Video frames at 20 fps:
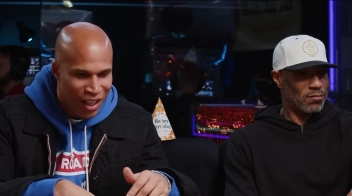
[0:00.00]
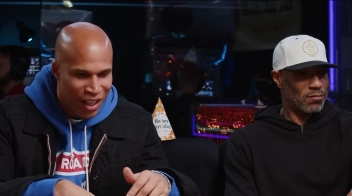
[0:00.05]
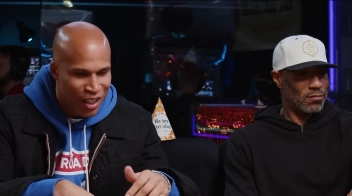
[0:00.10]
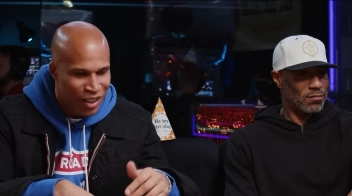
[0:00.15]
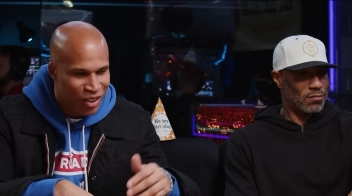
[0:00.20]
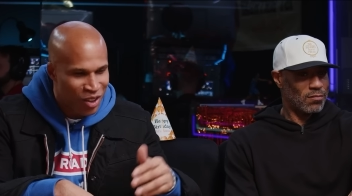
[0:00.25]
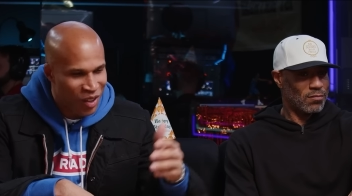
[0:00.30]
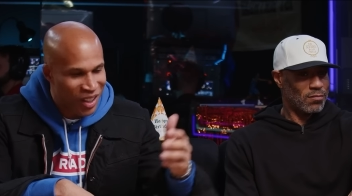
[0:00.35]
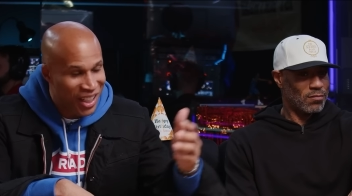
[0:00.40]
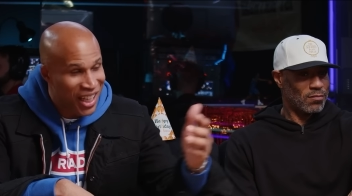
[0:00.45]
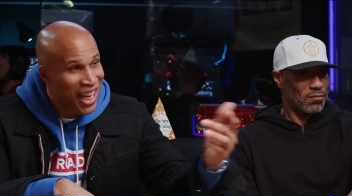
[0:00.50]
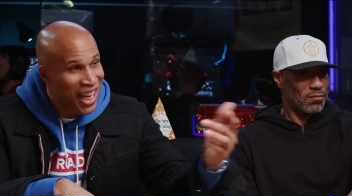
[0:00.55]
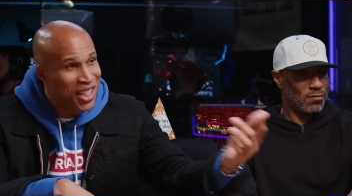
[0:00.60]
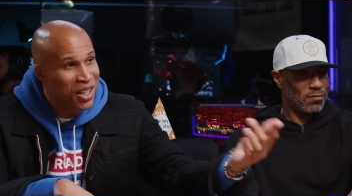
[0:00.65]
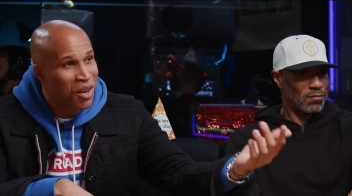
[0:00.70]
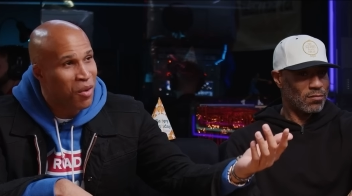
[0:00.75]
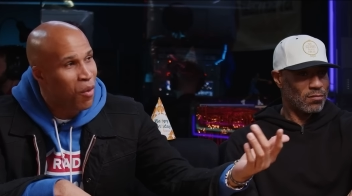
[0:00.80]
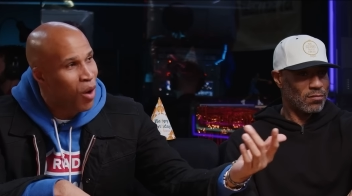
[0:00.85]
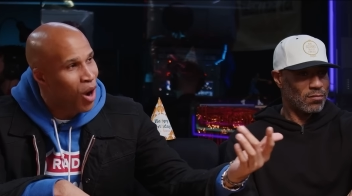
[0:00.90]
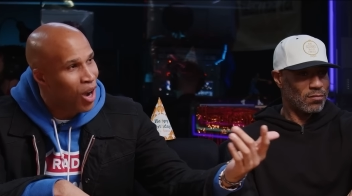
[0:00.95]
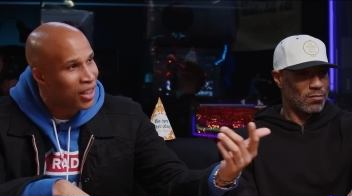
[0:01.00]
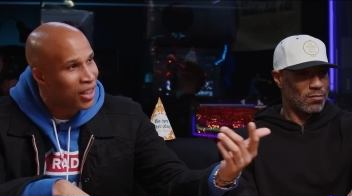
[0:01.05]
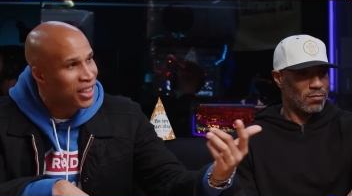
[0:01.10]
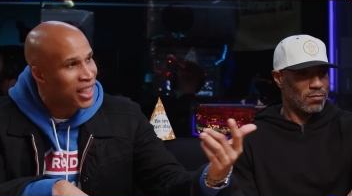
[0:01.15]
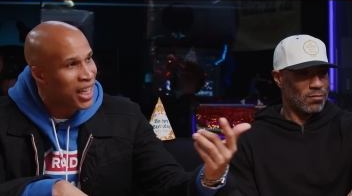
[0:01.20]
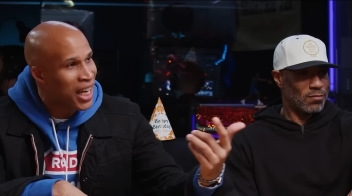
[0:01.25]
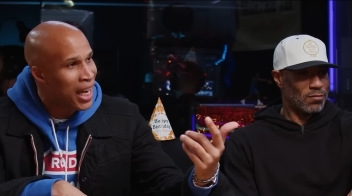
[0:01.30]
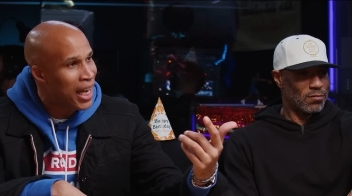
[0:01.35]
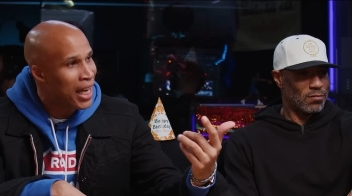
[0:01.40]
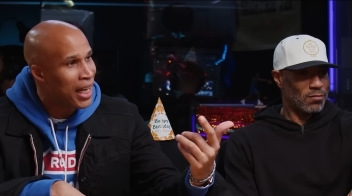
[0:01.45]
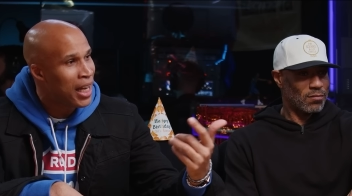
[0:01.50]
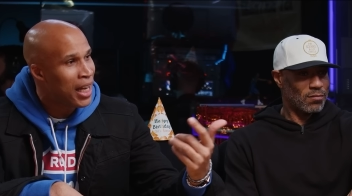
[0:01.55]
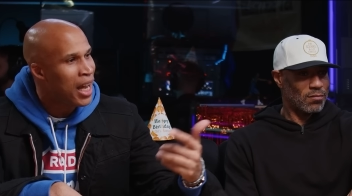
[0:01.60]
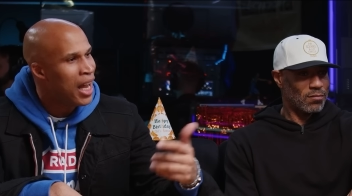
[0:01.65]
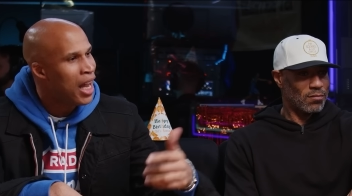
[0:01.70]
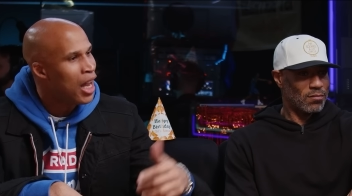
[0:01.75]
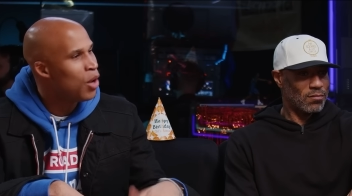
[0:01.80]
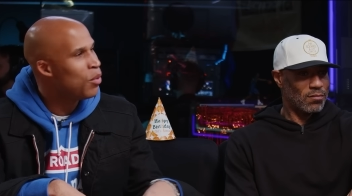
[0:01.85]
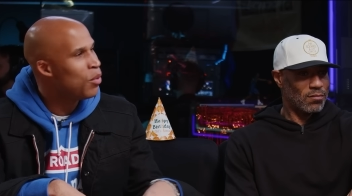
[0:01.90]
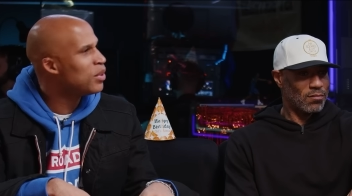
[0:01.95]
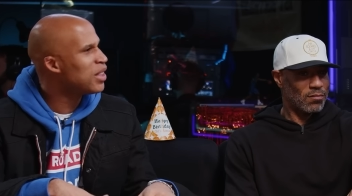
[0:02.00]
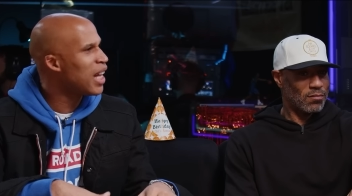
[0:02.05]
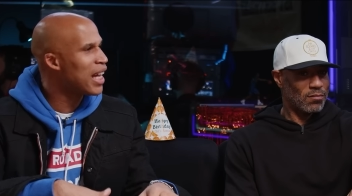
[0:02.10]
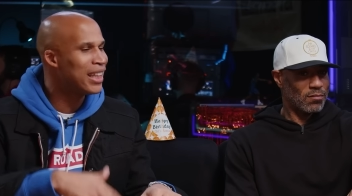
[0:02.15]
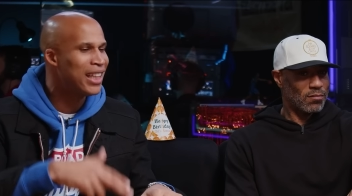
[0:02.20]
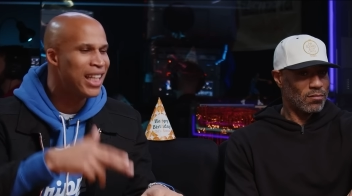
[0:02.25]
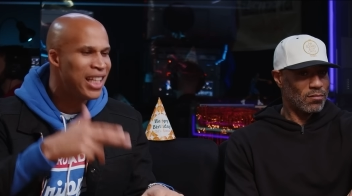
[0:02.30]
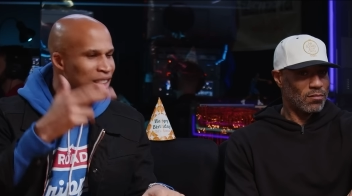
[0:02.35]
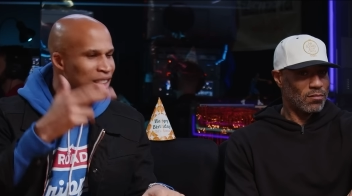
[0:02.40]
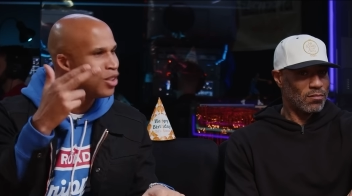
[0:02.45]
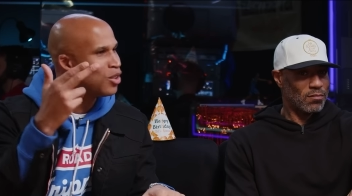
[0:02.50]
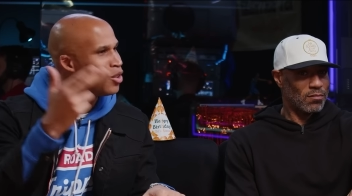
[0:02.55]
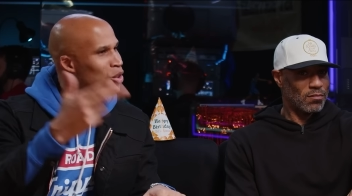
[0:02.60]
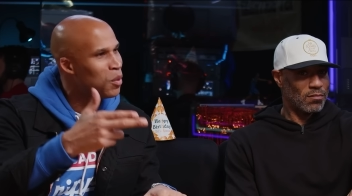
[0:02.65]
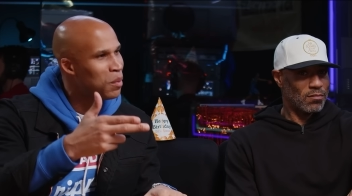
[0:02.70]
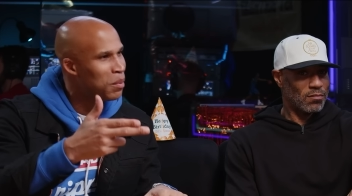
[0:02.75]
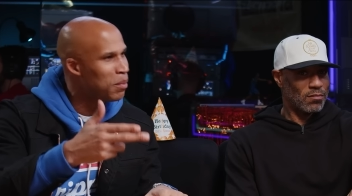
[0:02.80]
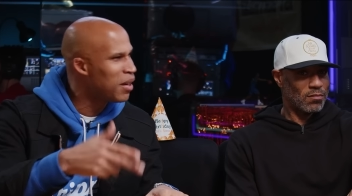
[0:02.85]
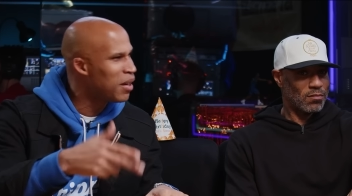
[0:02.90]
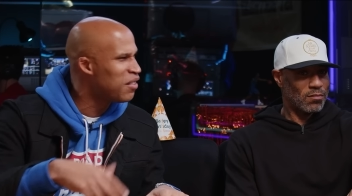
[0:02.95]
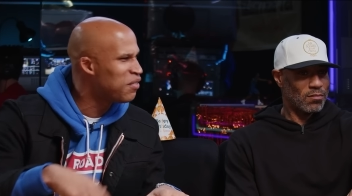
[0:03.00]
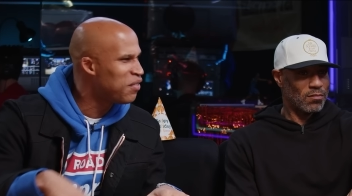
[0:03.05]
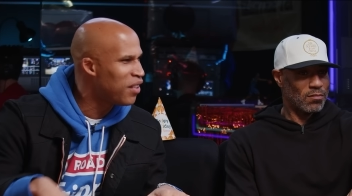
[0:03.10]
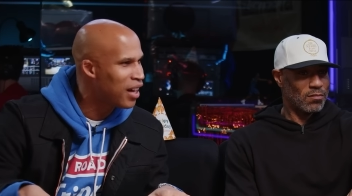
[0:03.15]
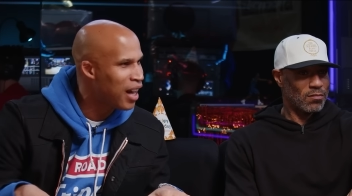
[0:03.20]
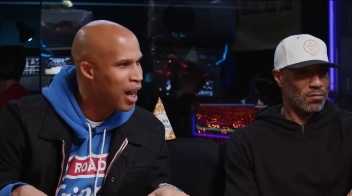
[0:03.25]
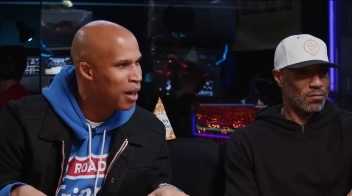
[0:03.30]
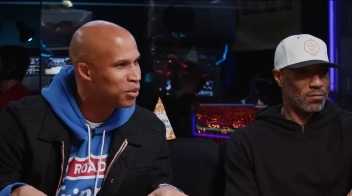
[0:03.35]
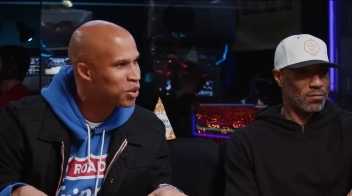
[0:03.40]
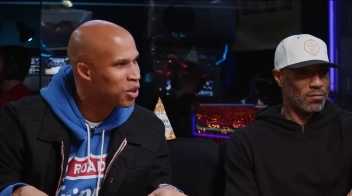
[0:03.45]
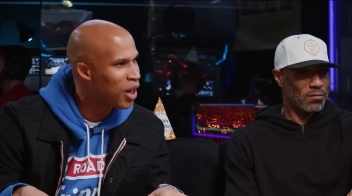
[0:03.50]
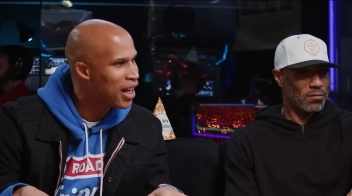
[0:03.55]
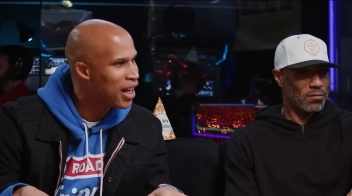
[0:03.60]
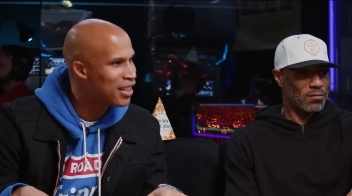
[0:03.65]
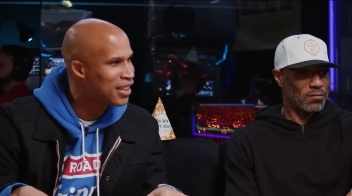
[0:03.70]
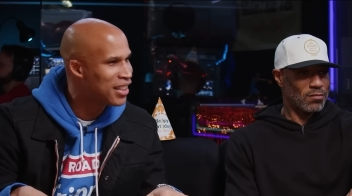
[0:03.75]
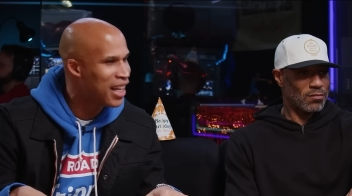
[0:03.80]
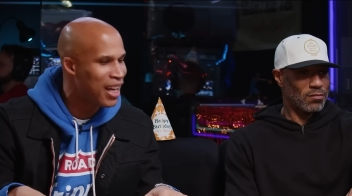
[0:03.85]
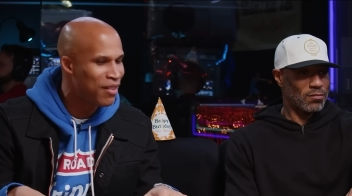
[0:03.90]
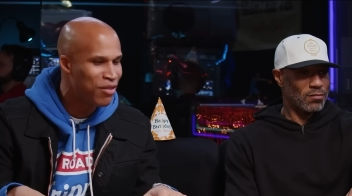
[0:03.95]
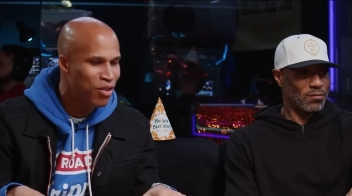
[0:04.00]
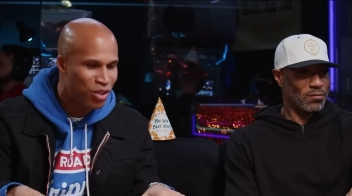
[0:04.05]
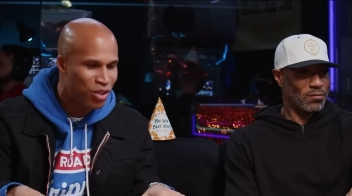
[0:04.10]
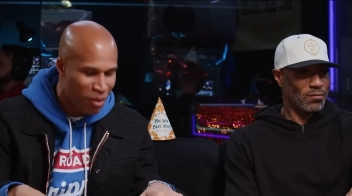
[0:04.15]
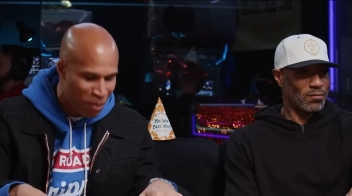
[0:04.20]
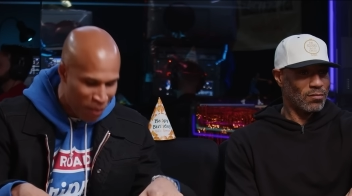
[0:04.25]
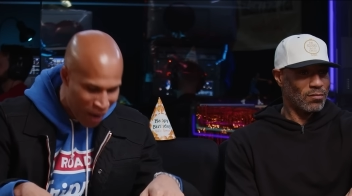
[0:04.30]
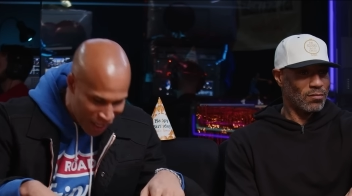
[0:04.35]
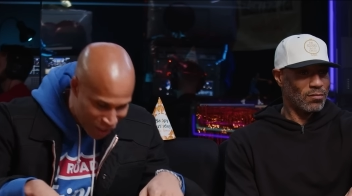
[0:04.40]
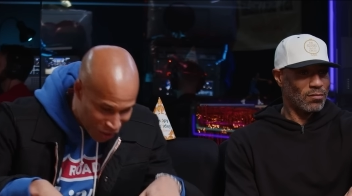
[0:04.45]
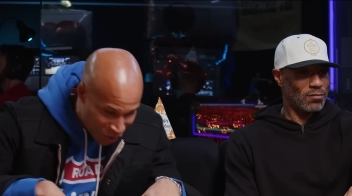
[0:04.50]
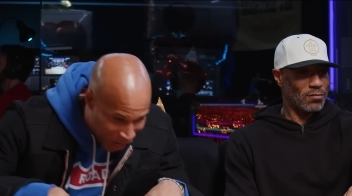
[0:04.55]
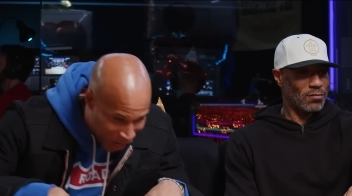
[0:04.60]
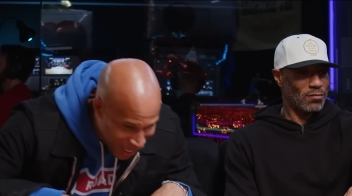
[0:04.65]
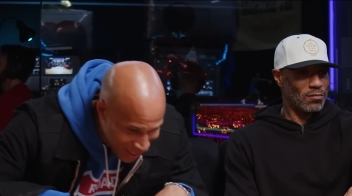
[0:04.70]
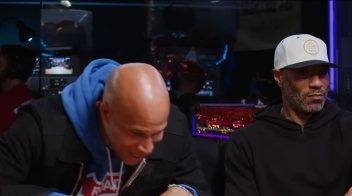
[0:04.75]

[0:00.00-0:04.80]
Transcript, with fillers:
Speaker 1: So Kenyon walks in and was like, listen, stupid motherfucker, I'm trying to save you some money. So I